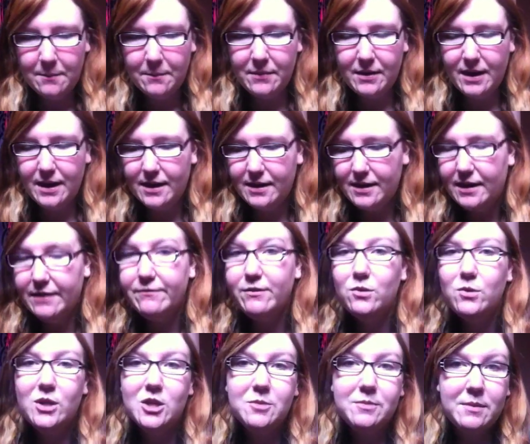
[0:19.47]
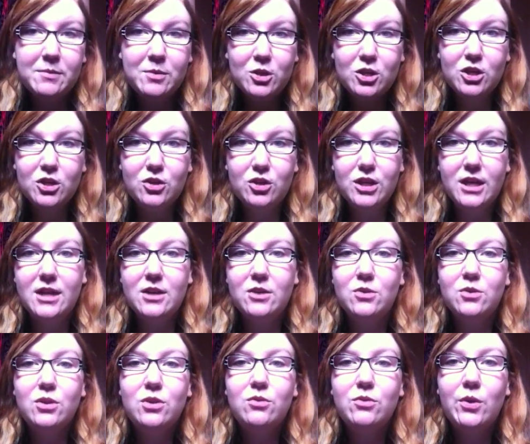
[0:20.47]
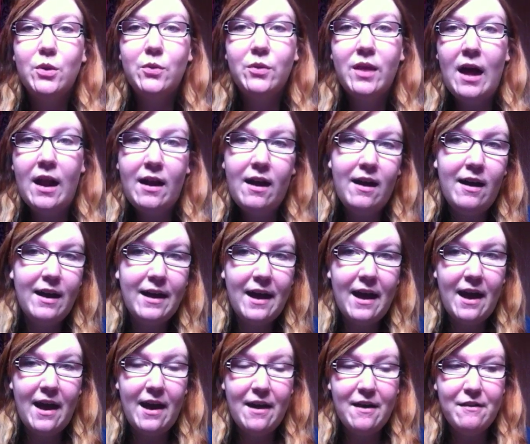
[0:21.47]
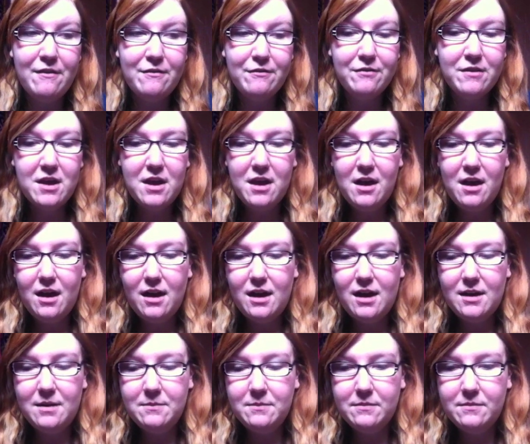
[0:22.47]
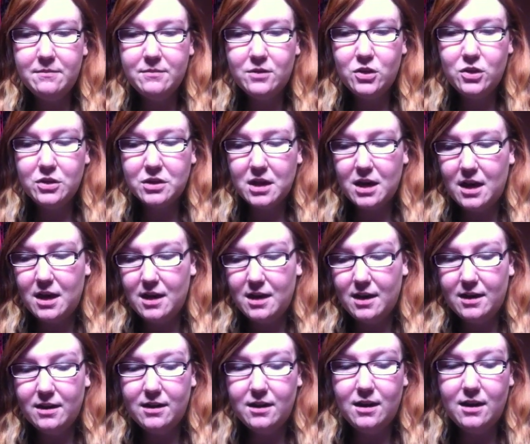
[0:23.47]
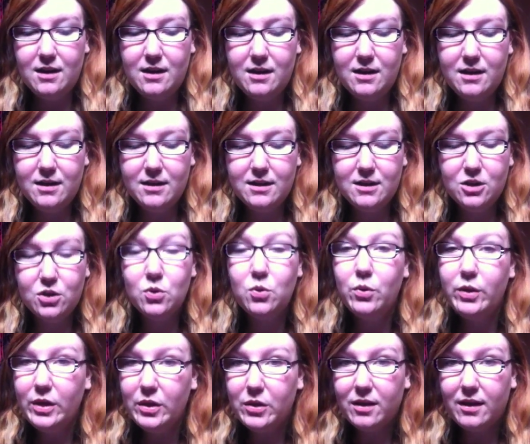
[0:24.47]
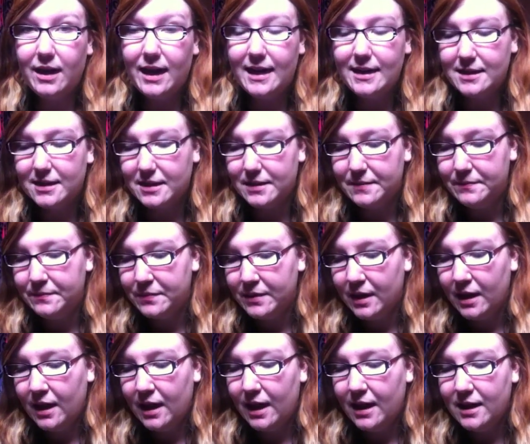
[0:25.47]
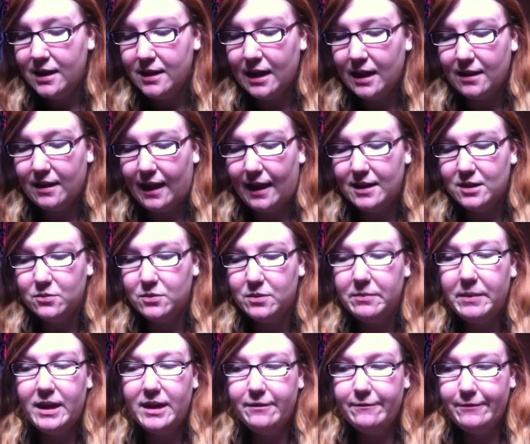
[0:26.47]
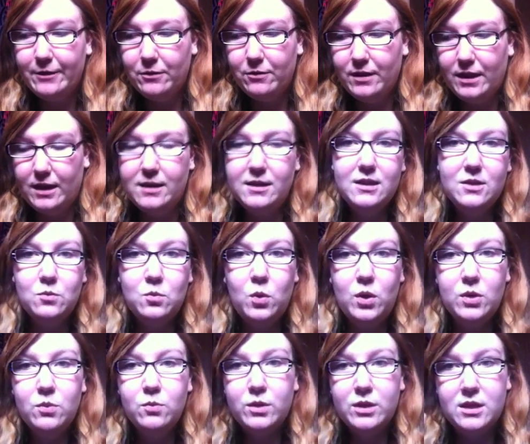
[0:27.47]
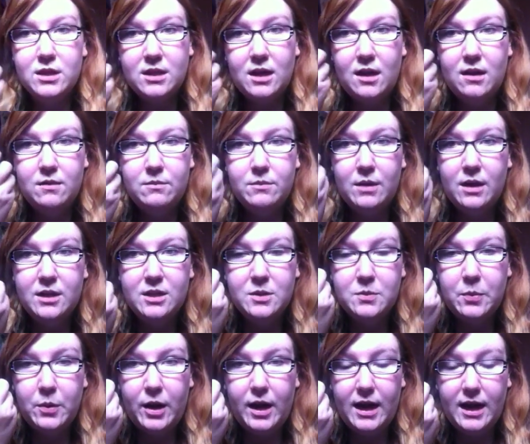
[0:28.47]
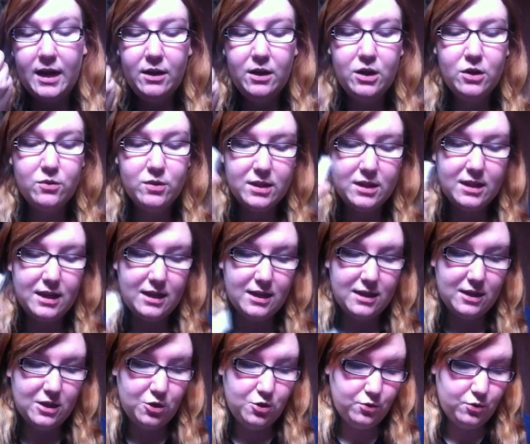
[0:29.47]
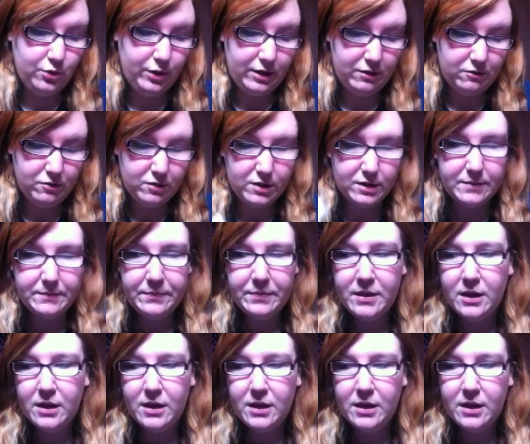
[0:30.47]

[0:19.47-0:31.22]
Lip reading: But if you watch my personal channel, you know that I have took an essential oil class. And in that class we made a few things, and one was a spray using the essential oils.